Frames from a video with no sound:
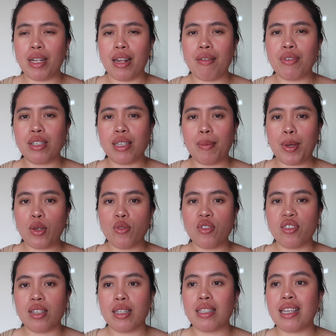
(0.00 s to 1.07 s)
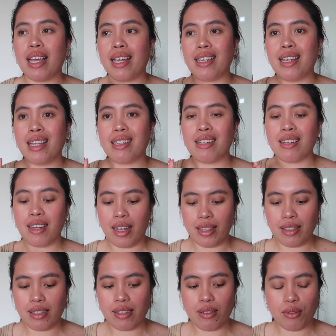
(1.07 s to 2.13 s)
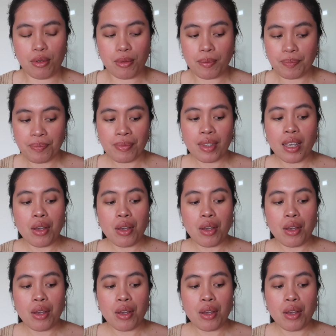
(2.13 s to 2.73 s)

but every time I use it I get cuts, so